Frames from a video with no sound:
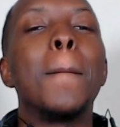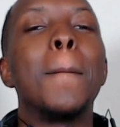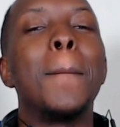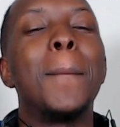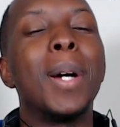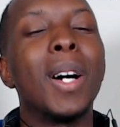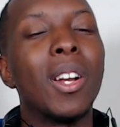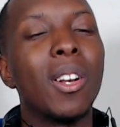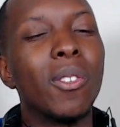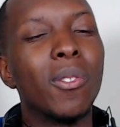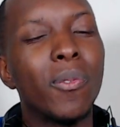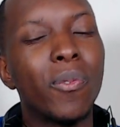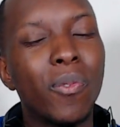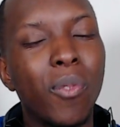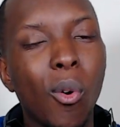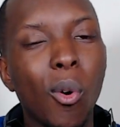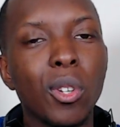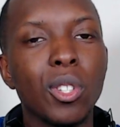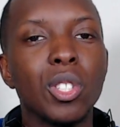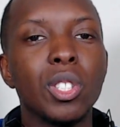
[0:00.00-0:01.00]
But
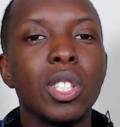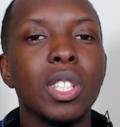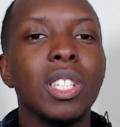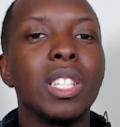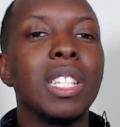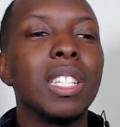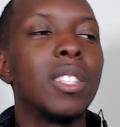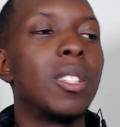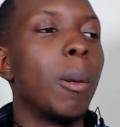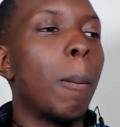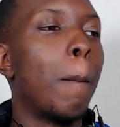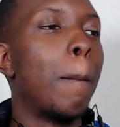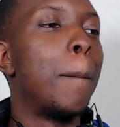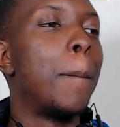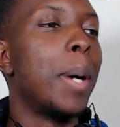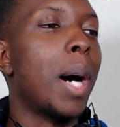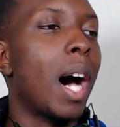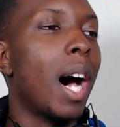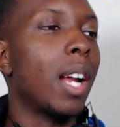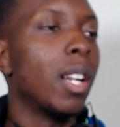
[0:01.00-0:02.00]
unfortunately, the
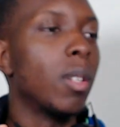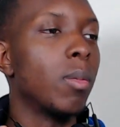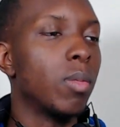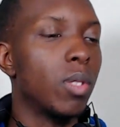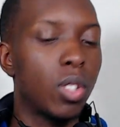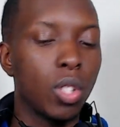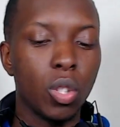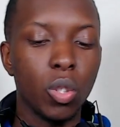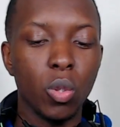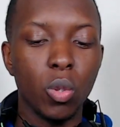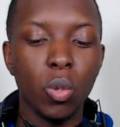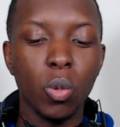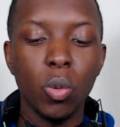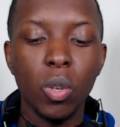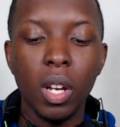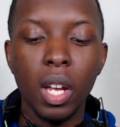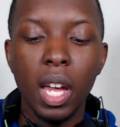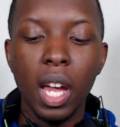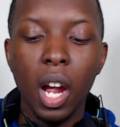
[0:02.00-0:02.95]
bottom 2